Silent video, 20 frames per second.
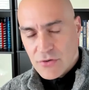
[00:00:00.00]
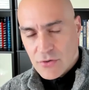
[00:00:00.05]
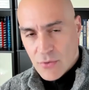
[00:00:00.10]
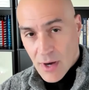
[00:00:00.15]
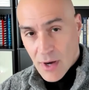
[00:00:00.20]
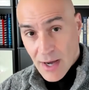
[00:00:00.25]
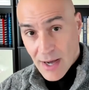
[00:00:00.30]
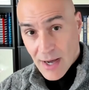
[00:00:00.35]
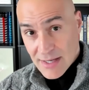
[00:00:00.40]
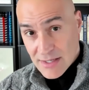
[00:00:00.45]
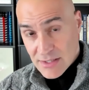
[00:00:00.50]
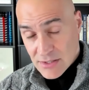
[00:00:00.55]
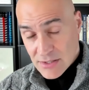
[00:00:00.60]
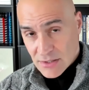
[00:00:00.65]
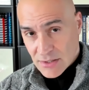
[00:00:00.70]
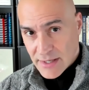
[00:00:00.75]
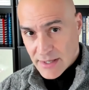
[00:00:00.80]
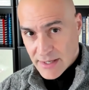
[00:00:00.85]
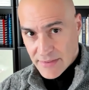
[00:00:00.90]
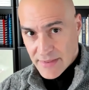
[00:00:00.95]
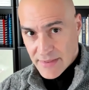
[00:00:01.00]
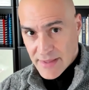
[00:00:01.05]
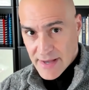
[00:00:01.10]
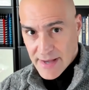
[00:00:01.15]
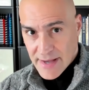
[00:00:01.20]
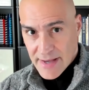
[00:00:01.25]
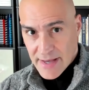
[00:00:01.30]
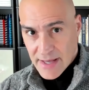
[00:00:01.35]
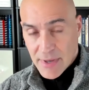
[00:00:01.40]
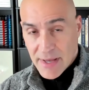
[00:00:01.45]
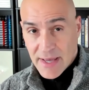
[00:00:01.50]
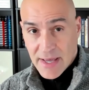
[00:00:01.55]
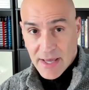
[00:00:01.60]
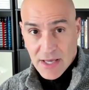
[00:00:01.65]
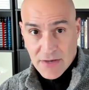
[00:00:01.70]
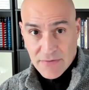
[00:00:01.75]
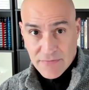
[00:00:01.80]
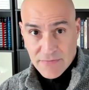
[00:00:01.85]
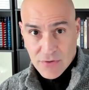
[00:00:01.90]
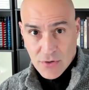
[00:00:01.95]
to isolate that
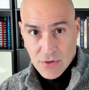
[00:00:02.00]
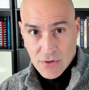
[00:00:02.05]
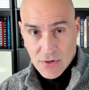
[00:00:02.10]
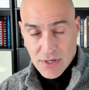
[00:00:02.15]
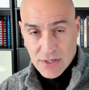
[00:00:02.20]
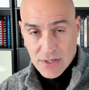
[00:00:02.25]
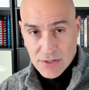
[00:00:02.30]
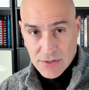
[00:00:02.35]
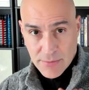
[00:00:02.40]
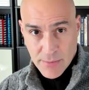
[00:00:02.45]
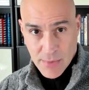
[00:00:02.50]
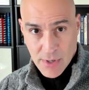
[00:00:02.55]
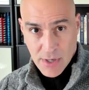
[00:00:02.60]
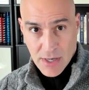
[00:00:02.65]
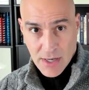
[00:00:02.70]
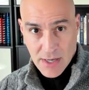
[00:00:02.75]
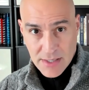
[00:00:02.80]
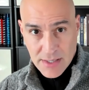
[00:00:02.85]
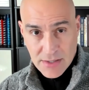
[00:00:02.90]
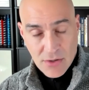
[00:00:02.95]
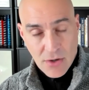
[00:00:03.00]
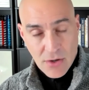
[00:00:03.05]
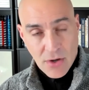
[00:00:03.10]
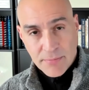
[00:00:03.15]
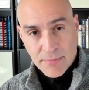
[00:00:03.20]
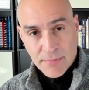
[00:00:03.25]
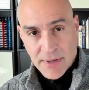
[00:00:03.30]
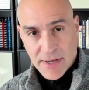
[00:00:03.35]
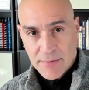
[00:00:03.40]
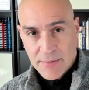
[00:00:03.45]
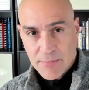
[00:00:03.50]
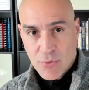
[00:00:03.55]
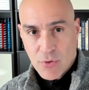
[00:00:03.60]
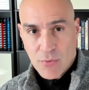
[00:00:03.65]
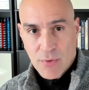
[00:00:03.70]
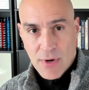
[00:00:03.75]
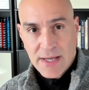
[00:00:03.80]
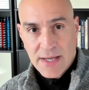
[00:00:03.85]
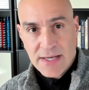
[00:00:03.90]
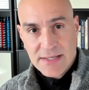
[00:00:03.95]
behavior in your mind on paper,
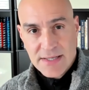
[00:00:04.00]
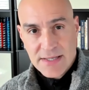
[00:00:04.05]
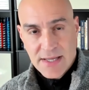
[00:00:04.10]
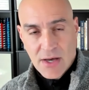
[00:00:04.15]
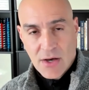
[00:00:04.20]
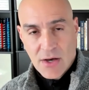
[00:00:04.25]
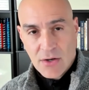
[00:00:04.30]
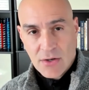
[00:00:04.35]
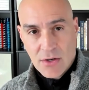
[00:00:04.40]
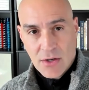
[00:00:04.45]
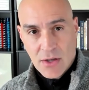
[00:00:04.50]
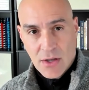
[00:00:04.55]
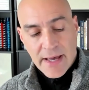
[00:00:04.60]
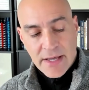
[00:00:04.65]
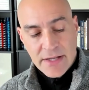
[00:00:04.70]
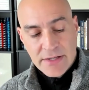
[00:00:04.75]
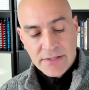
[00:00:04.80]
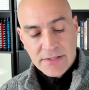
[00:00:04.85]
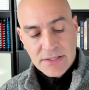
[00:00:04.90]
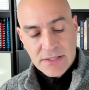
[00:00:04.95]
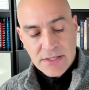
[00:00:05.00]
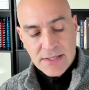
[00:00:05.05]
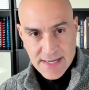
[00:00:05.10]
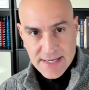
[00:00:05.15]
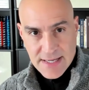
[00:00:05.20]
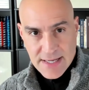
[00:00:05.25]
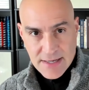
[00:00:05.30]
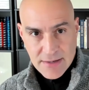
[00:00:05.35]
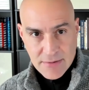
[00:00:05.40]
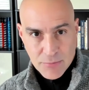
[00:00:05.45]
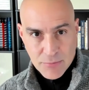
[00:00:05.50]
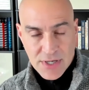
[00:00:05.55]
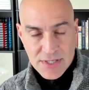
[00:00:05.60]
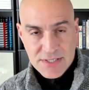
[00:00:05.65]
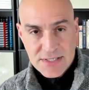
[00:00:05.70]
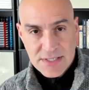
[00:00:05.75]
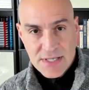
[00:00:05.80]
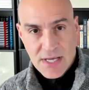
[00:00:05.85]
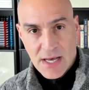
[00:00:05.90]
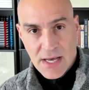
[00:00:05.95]
write it down, and take it, put it
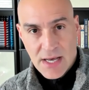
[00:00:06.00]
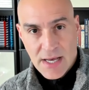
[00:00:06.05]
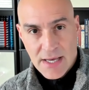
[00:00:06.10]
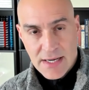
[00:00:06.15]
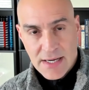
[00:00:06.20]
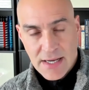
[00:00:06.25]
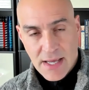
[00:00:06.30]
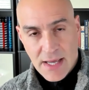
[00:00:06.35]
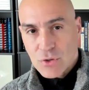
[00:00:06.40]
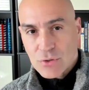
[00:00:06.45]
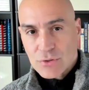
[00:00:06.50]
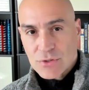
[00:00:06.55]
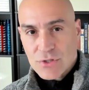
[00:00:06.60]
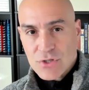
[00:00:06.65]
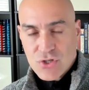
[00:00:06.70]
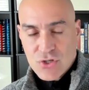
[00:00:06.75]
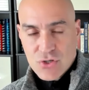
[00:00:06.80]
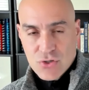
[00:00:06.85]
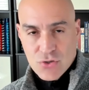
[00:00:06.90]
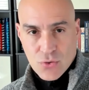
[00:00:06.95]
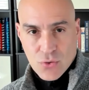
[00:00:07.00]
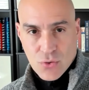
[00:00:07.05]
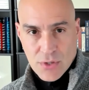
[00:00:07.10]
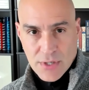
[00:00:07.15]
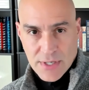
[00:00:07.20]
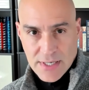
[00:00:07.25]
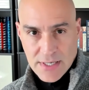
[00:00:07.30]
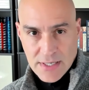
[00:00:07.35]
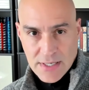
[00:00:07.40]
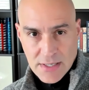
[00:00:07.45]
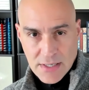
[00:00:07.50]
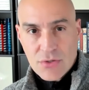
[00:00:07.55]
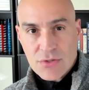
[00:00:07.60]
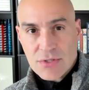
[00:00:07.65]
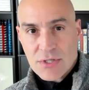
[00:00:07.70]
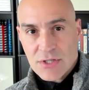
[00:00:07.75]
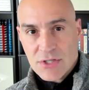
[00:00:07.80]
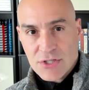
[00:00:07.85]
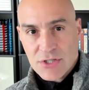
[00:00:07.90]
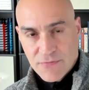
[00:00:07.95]
aside, build a story
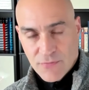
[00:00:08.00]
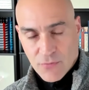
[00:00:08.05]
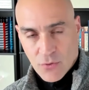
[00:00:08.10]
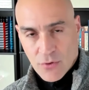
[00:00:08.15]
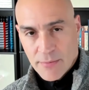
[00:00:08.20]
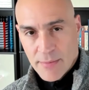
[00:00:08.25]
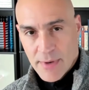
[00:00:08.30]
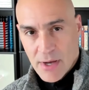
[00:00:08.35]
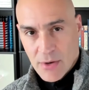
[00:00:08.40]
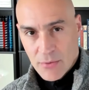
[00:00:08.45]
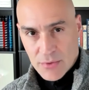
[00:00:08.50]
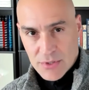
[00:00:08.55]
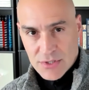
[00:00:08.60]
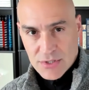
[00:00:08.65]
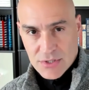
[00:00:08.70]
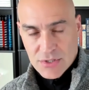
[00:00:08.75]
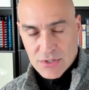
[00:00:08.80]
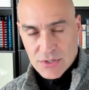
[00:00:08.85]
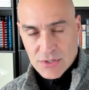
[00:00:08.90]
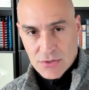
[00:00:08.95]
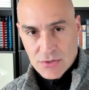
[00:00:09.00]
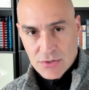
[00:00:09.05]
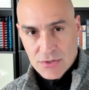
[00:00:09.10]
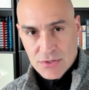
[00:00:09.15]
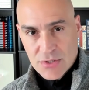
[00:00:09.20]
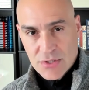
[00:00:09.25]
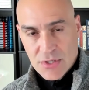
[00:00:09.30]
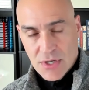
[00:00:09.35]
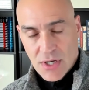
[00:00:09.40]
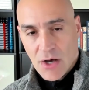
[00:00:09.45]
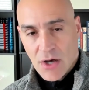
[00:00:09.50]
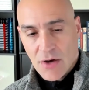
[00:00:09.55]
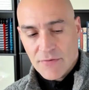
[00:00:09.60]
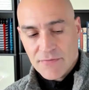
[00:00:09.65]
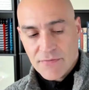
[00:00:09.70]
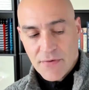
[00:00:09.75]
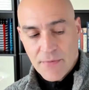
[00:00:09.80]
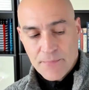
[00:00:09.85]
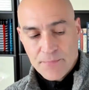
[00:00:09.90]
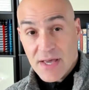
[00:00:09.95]
using this format we just used
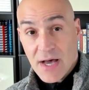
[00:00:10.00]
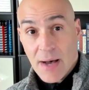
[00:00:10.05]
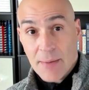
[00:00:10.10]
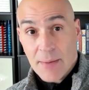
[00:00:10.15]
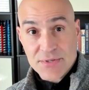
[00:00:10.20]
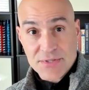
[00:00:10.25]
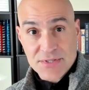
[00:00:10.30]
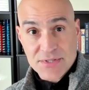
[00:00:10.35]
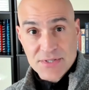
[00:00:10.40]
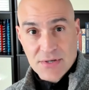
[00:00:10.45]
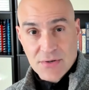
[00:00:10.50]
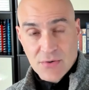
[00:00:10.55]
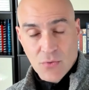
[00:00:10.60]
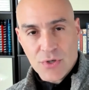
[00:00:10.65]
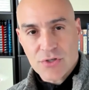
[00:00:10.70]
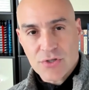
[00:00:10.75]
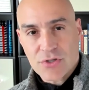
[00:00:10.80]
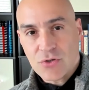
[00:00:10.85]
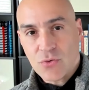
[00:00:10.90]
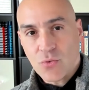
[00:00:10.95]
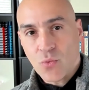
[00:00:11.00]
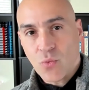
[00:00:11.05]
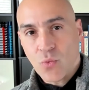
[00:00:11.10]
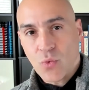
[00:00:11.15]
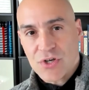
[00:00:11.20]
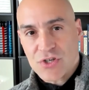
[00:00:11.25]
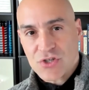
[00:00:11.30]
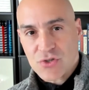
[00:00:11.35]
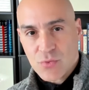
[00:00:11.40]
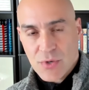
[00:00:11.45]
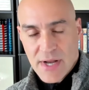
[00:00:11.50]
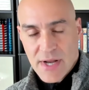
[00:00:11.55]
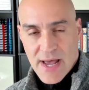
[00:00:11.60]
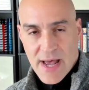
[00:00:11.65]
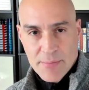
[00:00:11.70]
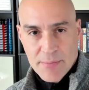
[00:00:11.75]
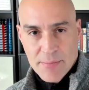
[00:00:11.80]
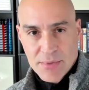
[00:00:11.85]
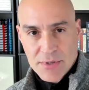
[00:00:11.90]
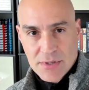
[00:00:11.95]
of the opposite. What do you wish would
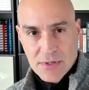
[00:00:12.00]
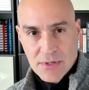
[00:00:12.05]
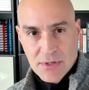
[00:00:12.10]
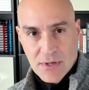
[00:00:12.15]
happen?